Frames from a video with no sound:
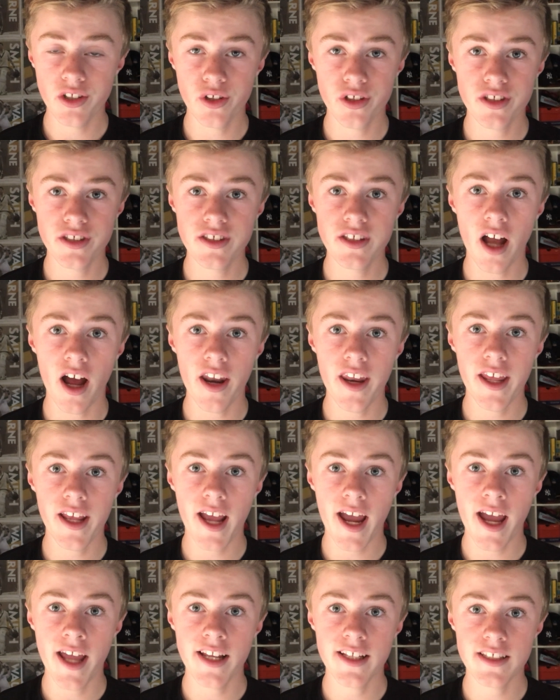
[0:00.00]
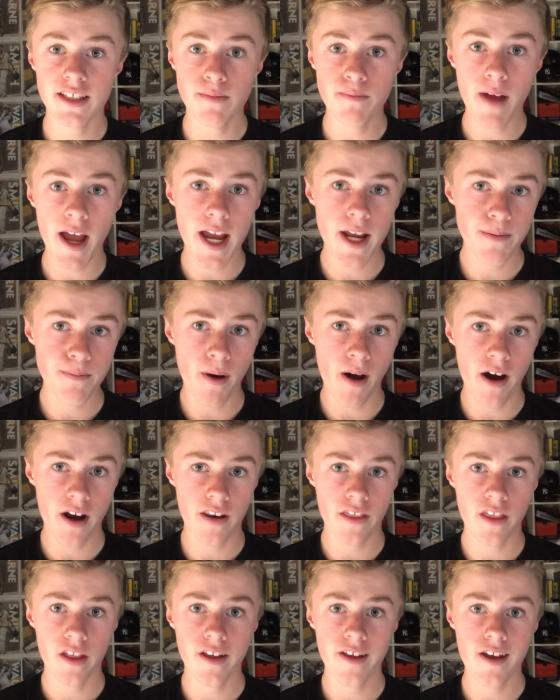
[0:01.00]
look stunning, and it's the main part
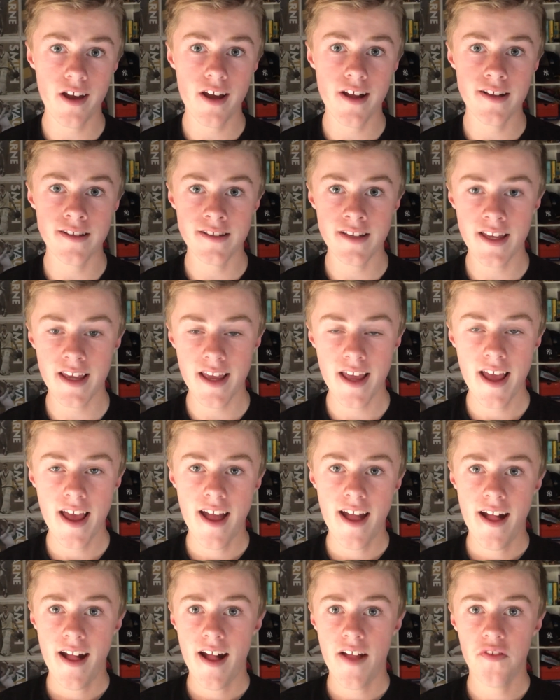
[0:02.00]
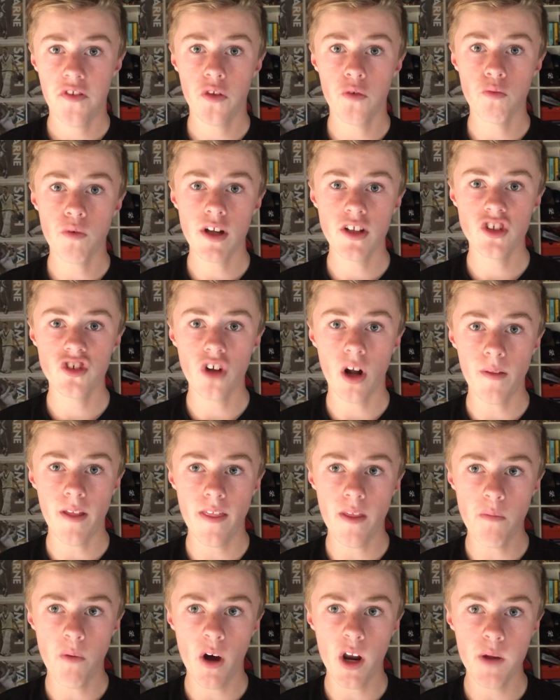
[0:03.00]
of the Guernsey. The red stripe down
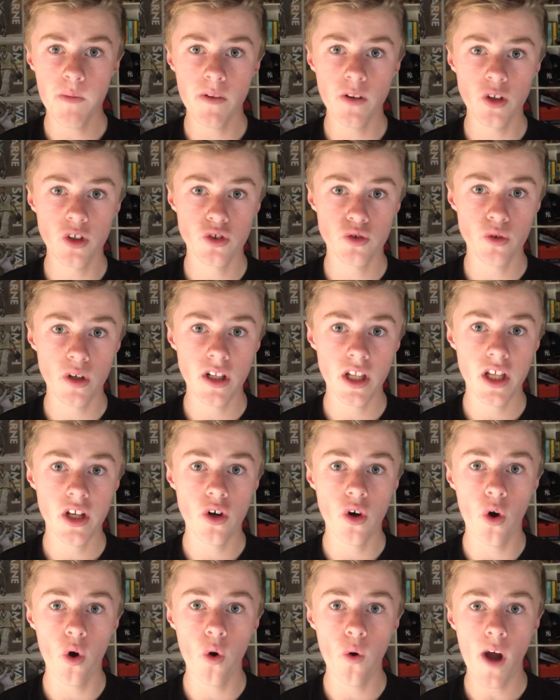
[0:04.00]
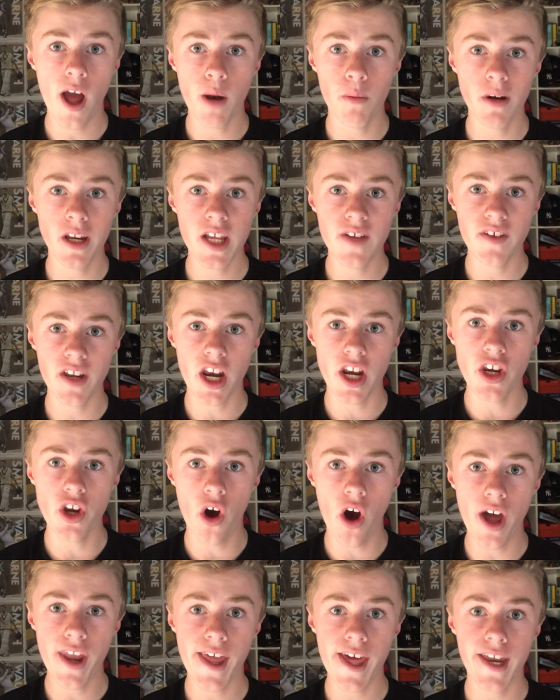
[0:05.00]
the bottom, it looks really cool, and I'm going to give it a
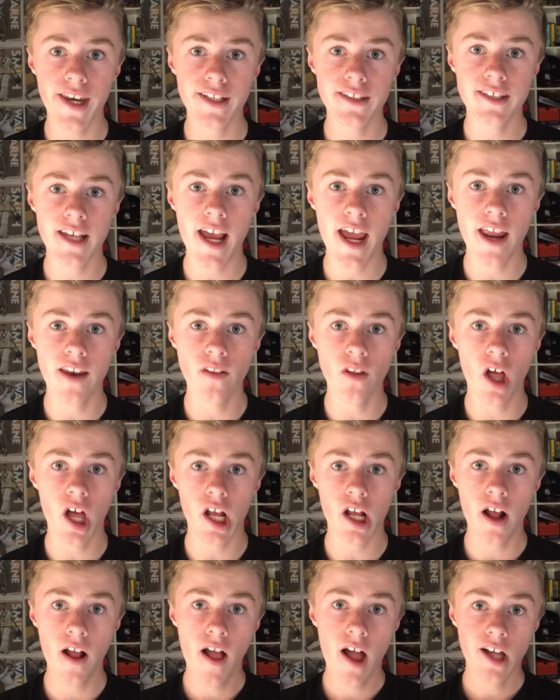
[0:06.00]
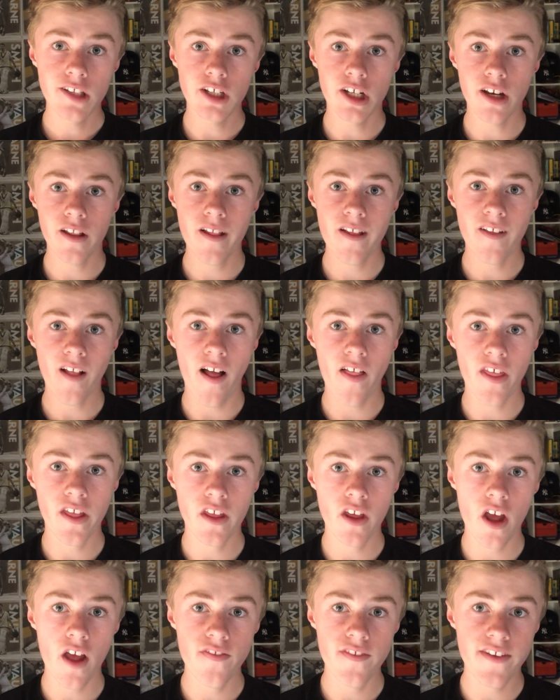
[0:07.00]
9 out of 10. Like a lot of these other
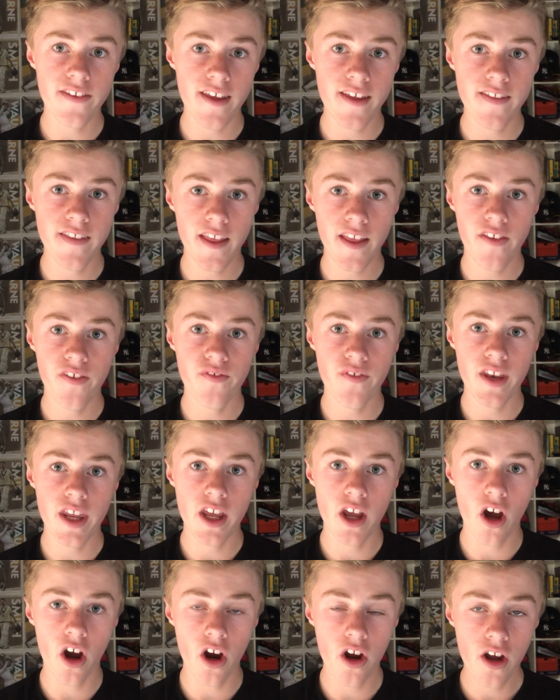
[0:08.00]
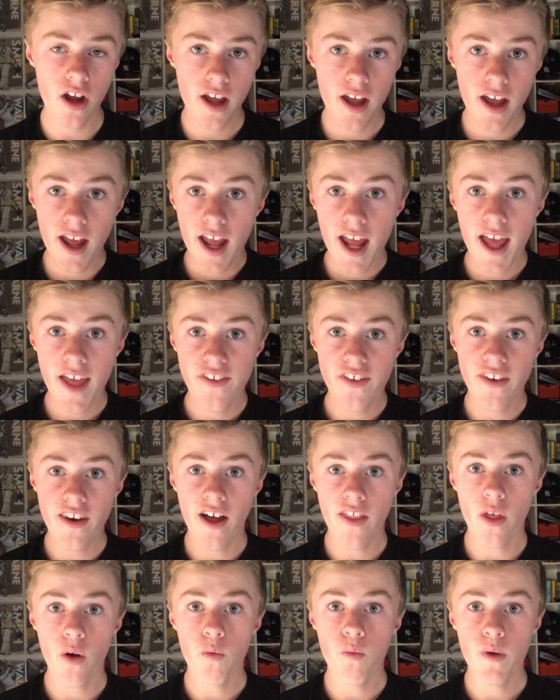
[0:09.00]
Guernseys in this video, it's
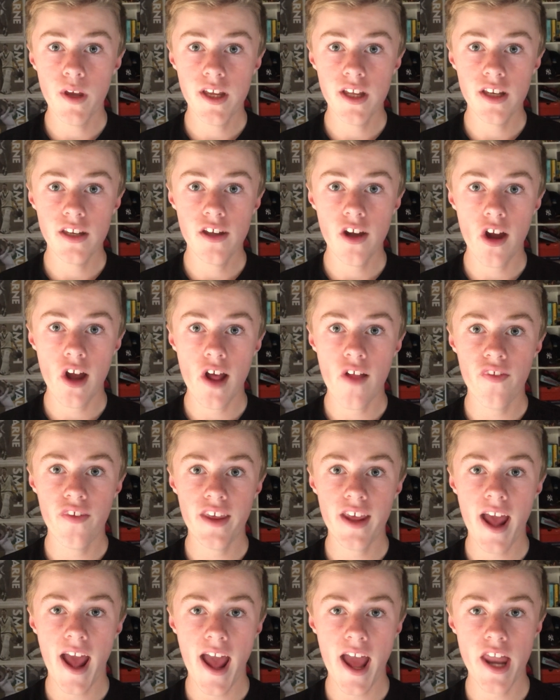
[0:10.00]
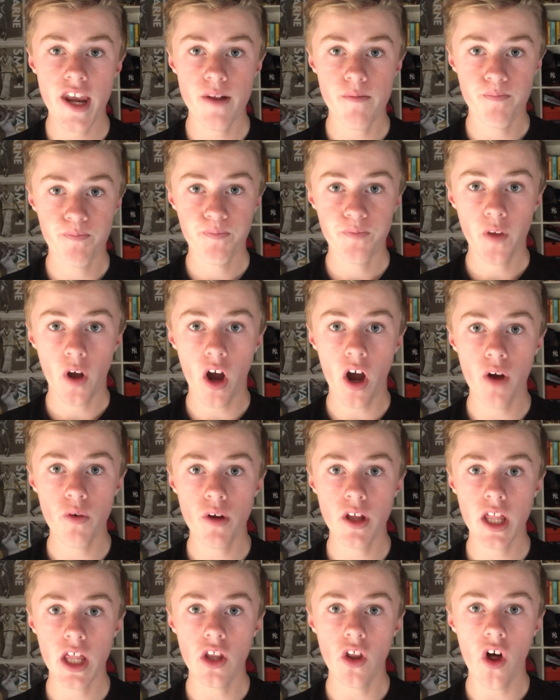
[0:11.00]
another wicked Guernsey, and I
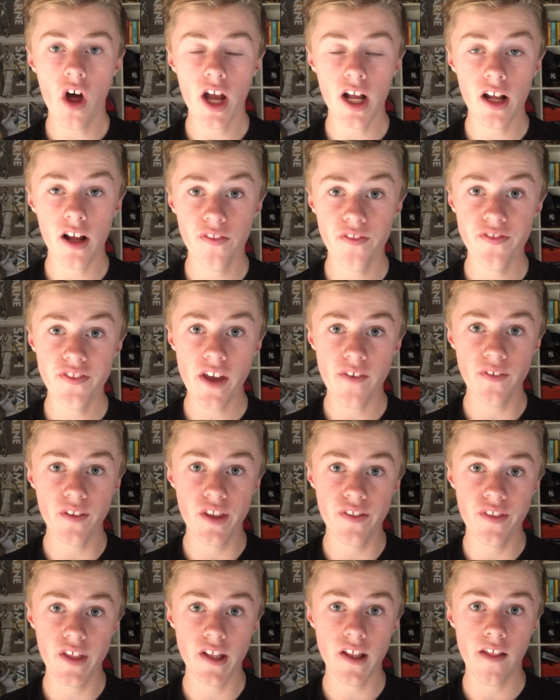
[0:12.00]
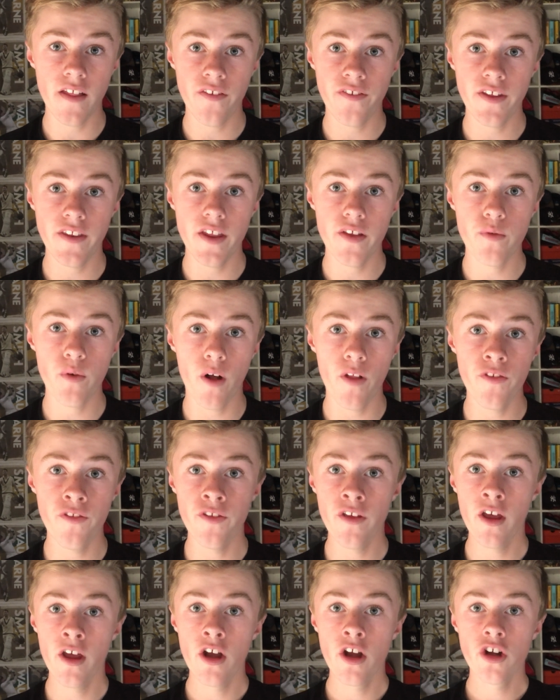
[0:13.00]
really like it. I definitely think that the Sydney Swans
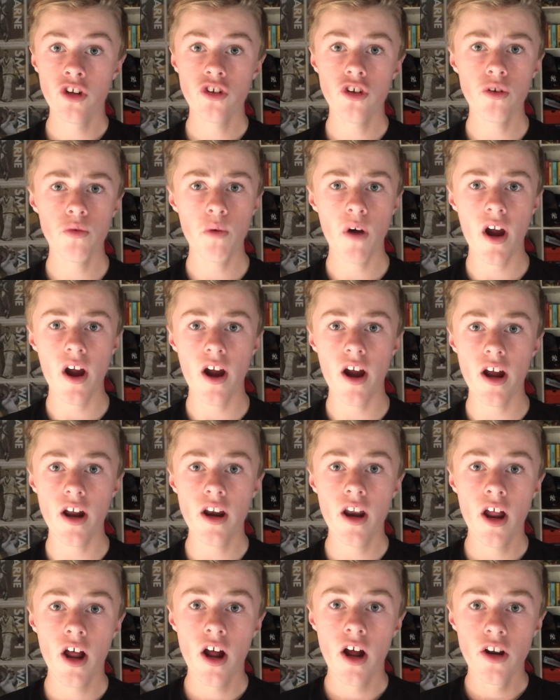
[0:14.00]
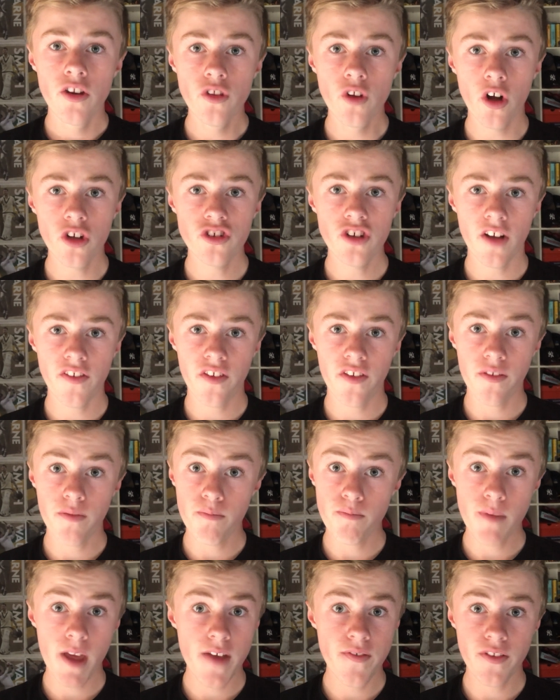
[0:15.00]
should wear it, not just,
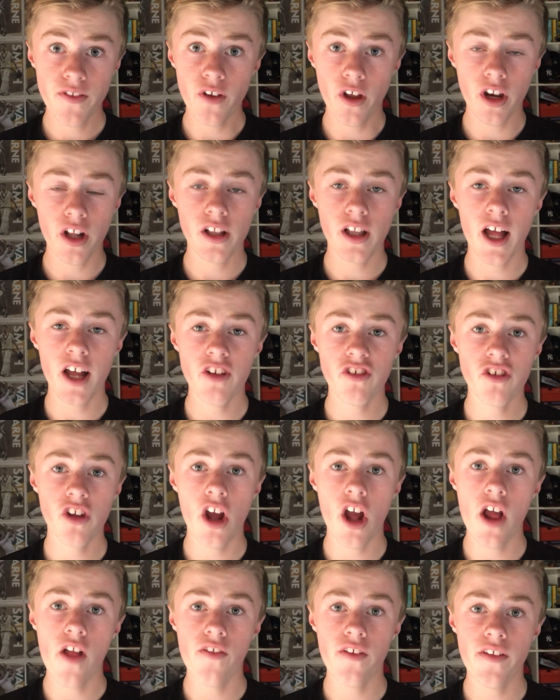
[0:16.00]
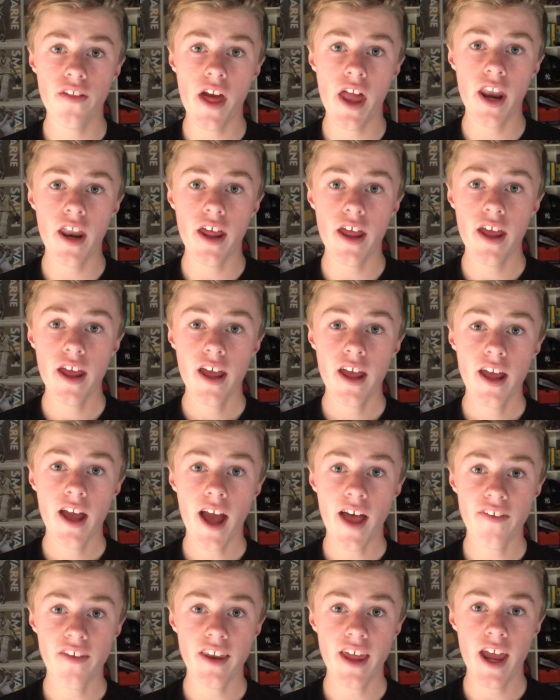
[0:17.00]
if it's not a Clash Guernsey, then
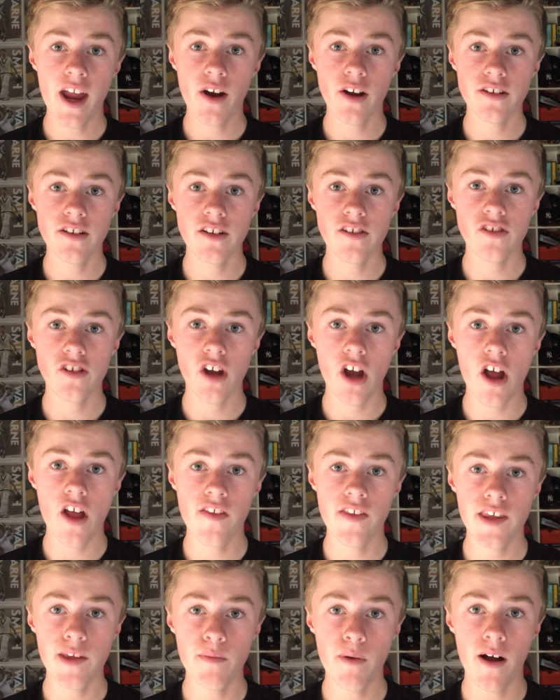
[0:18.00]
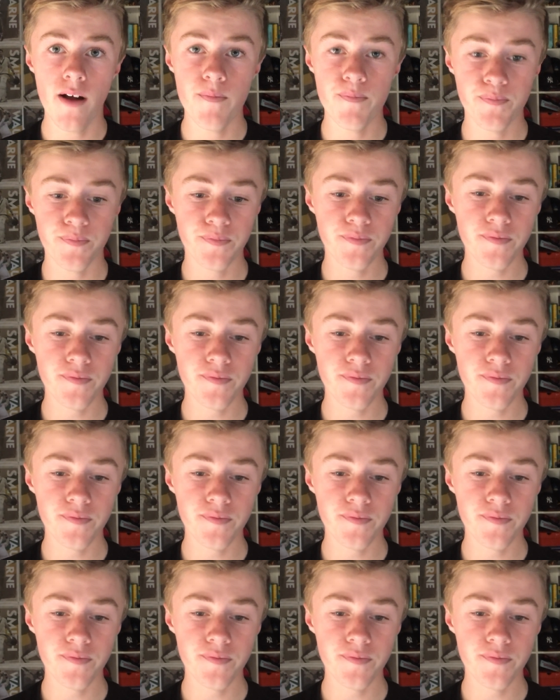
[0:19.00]
as a heritage Guernsey, but